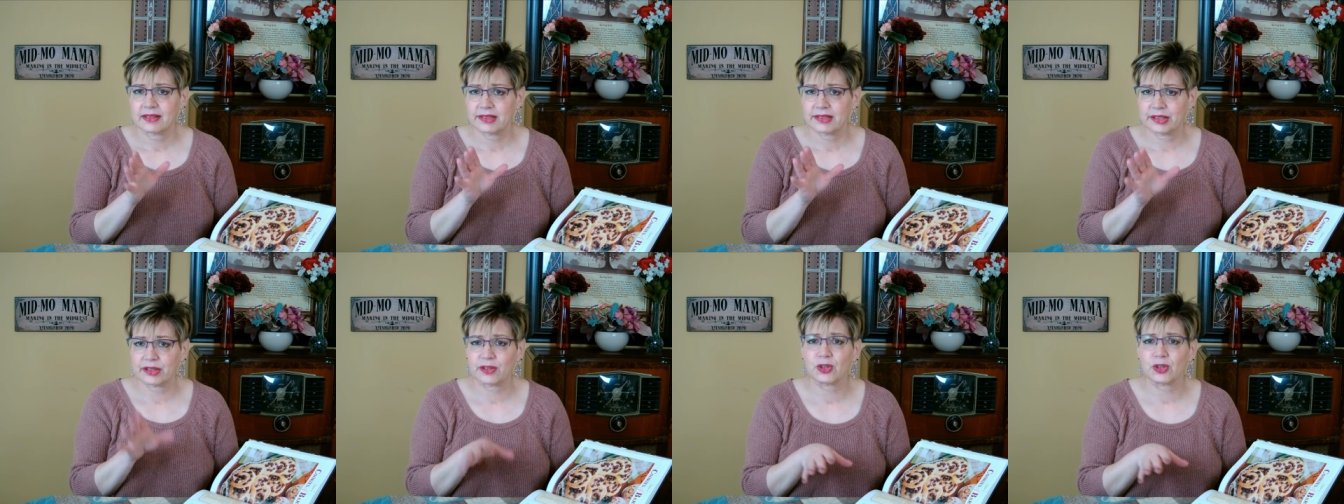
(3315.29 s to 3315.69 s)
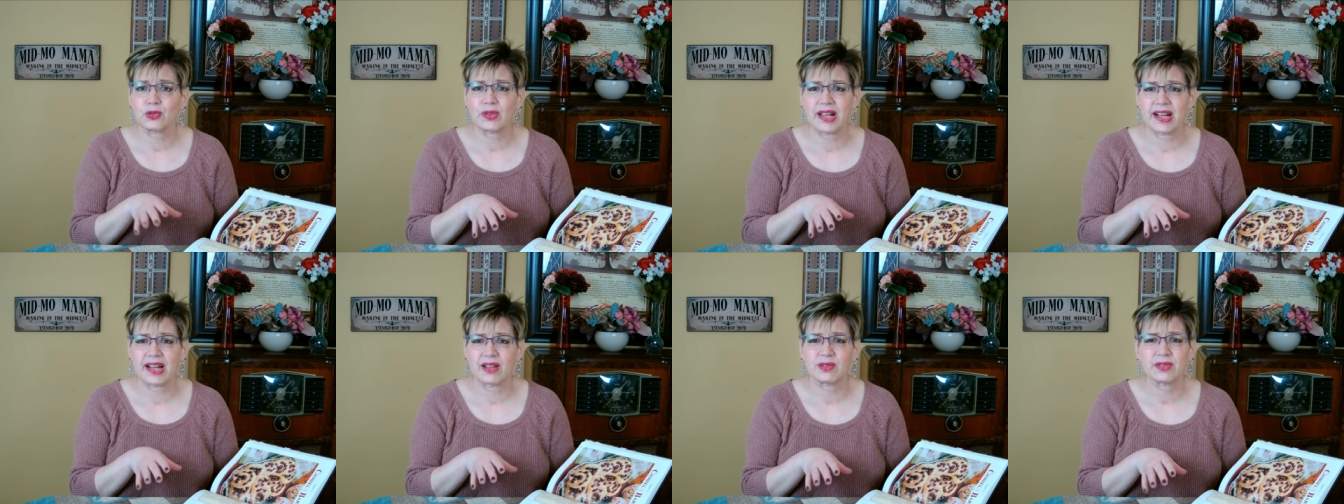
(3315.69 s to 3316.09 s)
they're
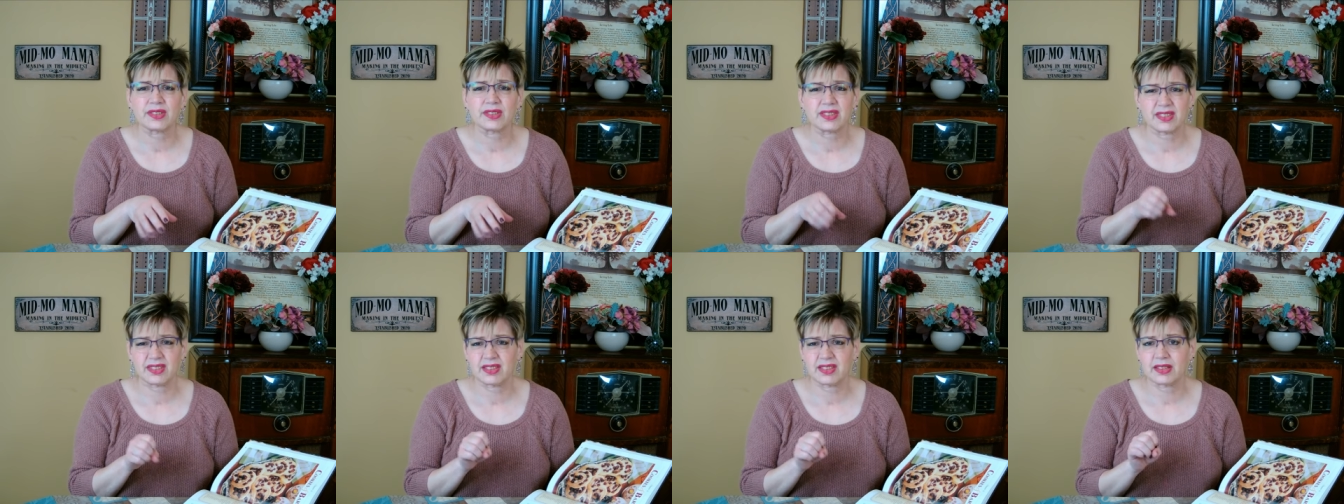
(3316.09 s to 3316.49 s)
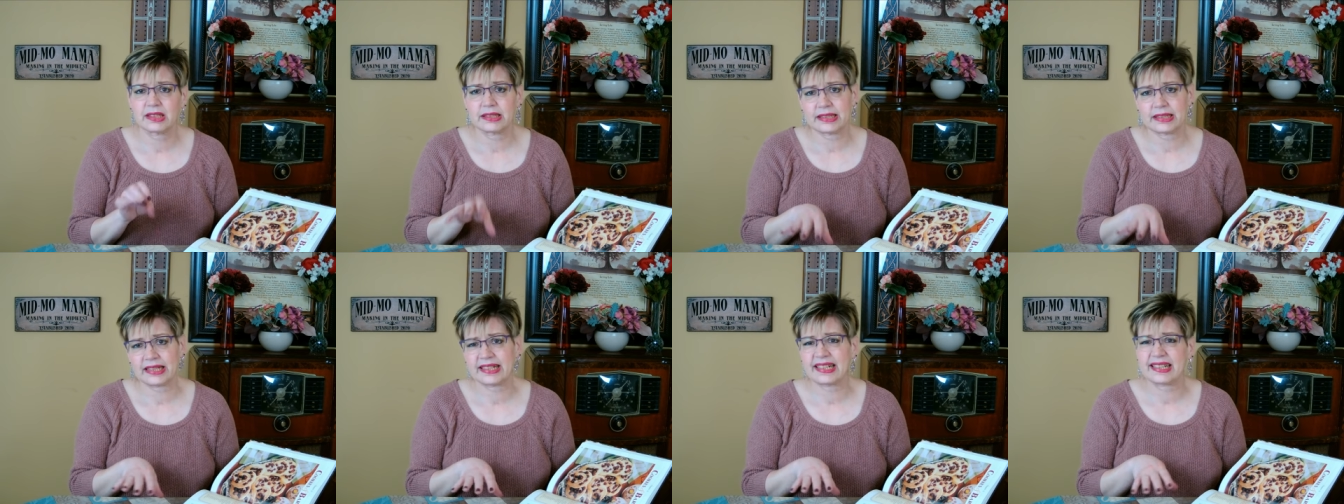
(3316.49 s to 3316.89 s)
around,
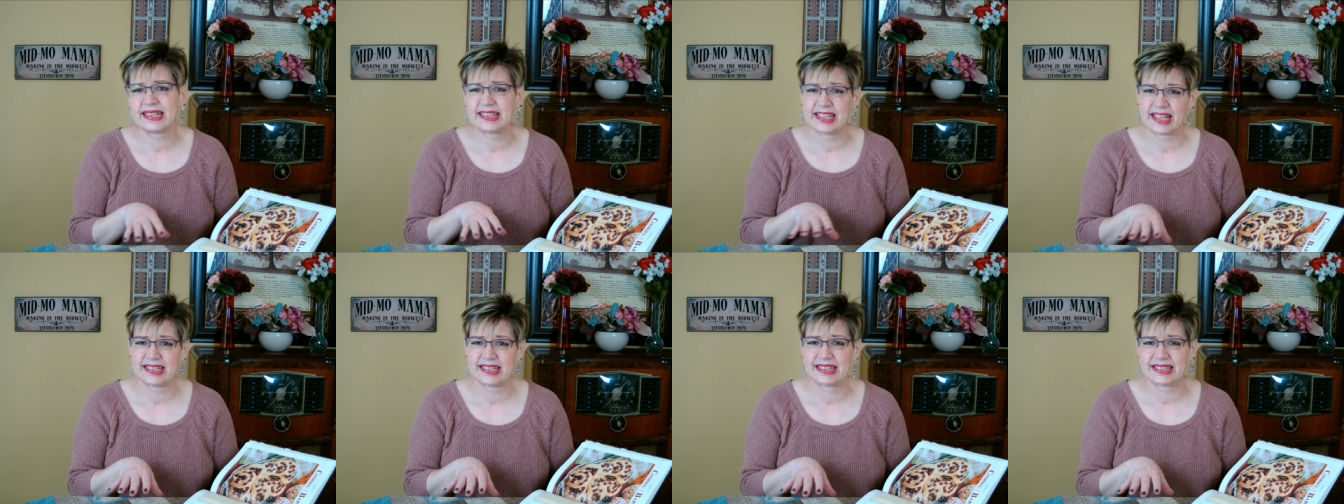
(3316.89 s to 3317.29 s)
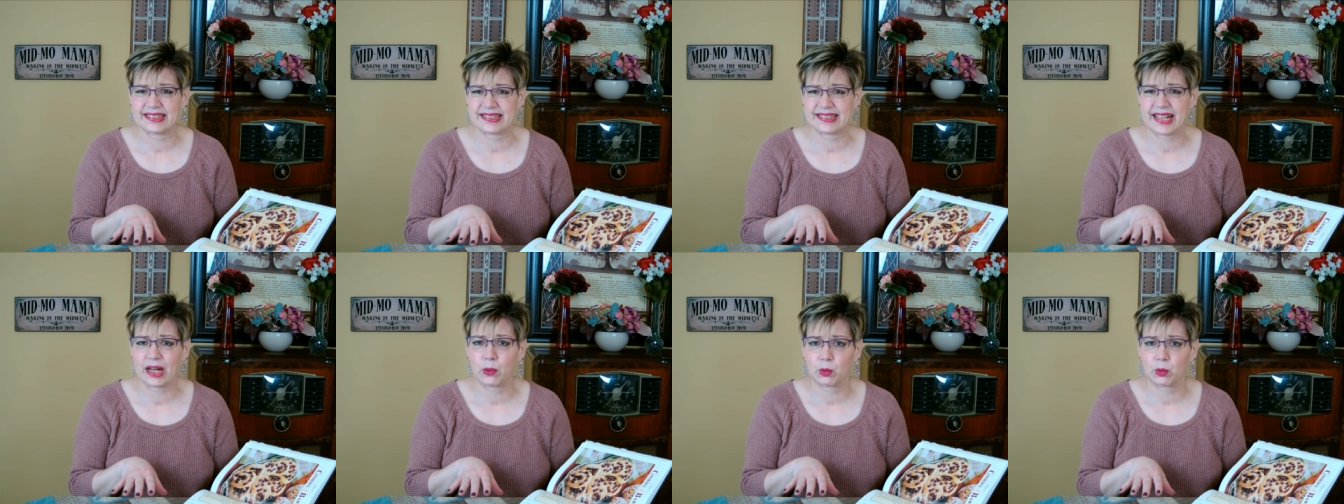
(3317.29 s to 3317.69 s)
they get kind of
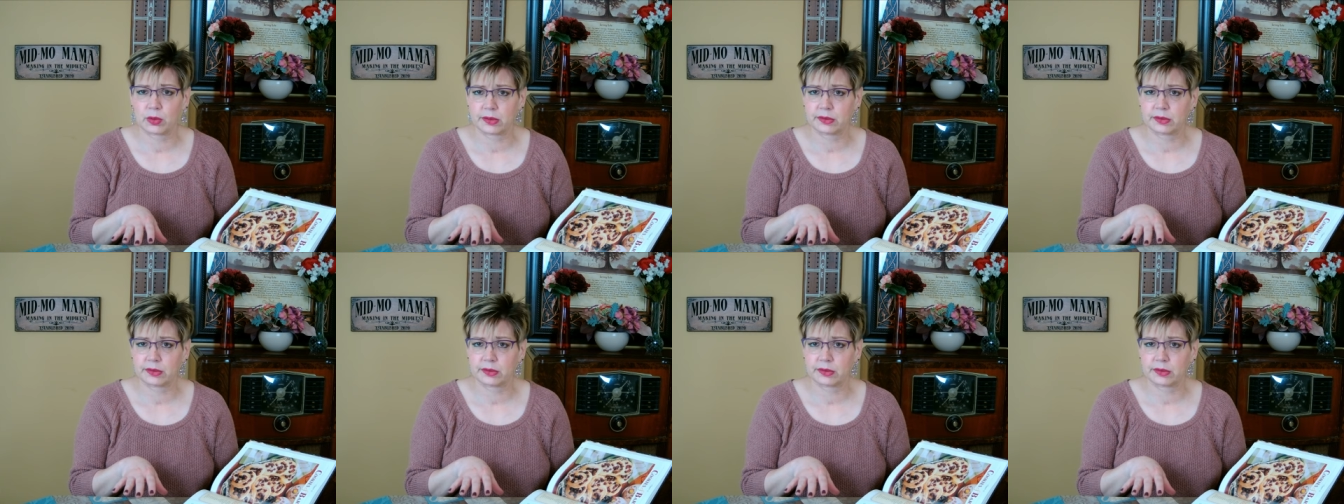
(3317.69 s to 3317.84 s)
sour